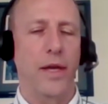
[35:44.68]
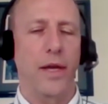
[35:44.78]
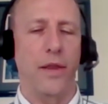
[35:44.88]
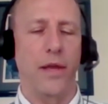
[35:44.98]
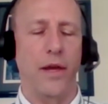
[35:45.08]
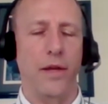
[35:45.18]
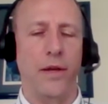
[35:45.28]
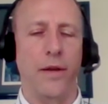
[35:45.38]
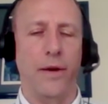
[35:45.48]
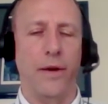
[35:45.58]
and
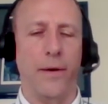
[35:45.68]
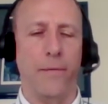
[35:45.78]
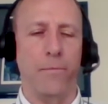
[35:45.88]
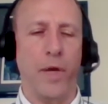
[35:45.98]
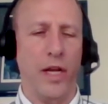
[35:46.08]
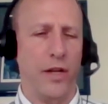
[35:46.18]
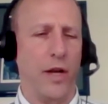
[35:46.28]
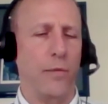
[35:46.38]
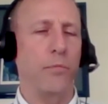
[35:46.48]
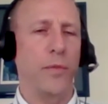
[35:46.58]
then um, ended
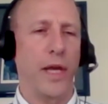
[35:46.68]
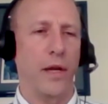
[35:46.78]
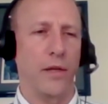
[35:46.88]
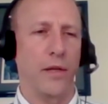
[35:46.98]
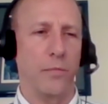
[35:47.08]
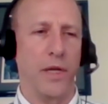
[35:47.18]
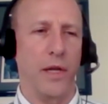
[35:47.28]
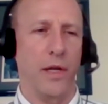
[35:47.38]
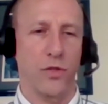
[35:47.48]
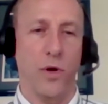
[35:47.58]
up getting to
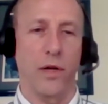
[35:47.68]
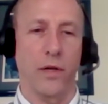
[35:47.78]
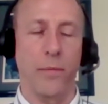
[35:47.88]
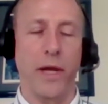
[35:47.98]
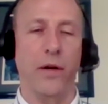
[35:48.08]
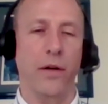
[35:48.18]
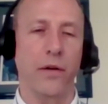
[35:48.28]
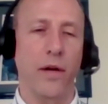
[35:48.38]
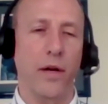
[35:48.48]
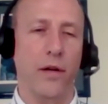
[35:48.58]
be a squadron
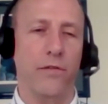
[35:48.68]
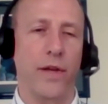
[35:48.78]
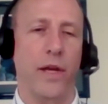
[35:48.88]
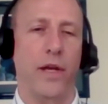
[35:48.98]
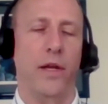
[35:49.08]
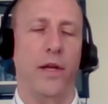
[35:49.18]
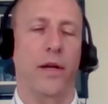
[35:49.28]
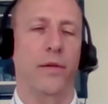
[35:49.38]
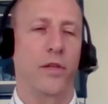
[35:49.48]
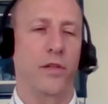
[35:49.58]
commander of a
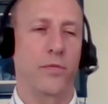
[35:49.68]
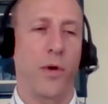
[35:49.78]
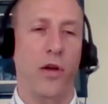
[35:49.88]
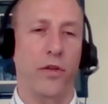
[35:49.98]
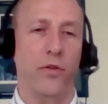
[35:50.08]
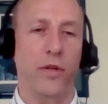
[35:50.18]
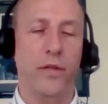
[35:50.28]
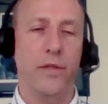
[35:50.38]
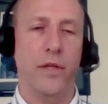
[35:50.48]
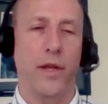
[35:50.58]
uh, small
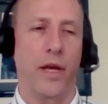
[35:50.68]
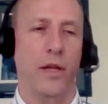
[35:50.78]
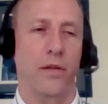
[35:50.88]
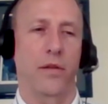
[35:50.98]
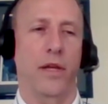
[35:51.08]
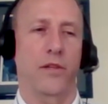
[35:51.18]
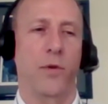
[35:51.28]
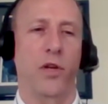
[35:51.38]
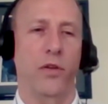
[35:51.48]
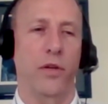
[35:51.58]
unit. And that, that
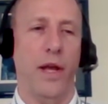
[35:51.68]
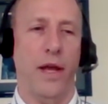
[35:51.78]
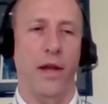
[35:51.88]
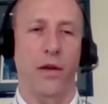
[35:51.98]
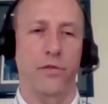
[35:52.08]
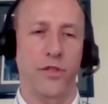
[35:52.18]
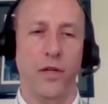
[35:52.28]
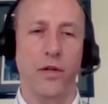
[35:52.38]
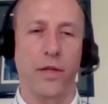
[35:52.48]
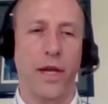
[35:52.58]
small unit had a
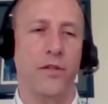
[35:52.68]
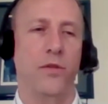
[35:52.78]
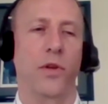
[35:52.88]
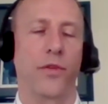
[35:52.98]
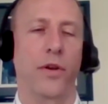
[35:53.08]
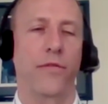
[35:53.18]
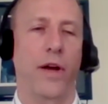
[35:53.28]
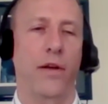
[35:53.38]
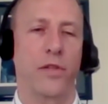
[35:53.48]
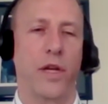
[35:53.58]
single K C one
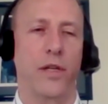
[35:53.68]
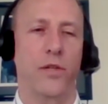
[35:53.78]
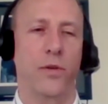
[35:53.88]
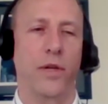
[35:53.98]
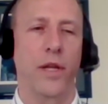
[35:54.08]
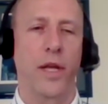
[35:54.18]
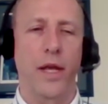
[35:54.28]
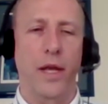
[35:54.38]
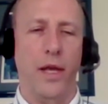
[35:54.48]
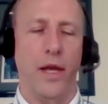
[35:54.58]
thirty-five assigned to it.
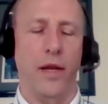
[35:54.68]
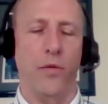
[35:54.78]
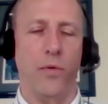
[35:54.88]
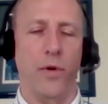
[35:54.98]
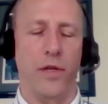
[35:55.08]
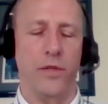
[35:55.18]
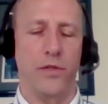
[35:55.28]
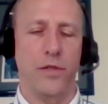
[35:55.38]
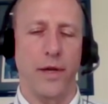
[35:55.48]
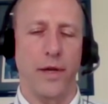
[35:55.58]
And it
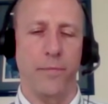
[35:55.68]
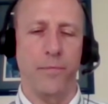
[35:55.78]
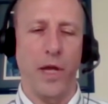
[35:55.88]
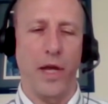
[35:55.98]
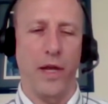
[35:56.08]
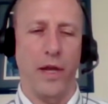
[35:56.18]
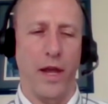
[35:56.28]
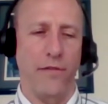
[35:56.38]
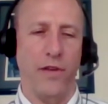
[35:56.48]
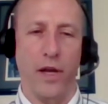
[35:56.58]
was um, a
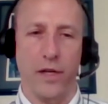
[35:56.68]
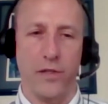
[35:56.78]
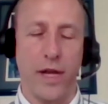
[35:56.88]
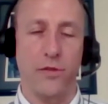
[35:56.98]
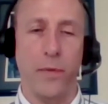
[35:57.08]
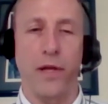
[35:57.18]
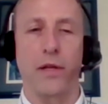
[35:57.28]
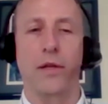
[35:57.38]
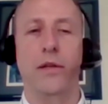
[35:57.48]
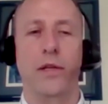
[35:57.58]
avionics test
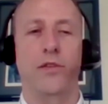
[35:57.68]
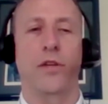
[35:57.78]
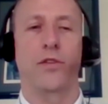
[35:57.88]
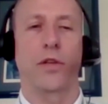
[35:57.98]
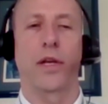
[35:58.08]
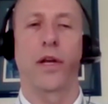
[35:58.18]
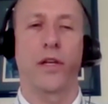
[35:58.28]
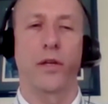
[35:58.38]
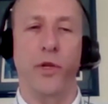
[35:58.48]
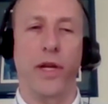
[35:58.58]
bed, essentially a
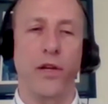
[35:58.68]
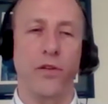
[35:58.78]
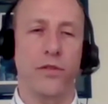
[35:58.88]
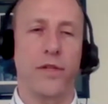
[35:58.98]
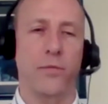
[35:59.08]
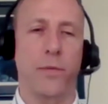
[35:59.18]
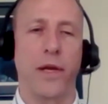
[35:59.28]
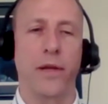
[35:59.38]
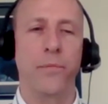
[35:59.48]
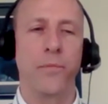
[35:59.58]
communications test
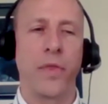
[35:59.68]
bed.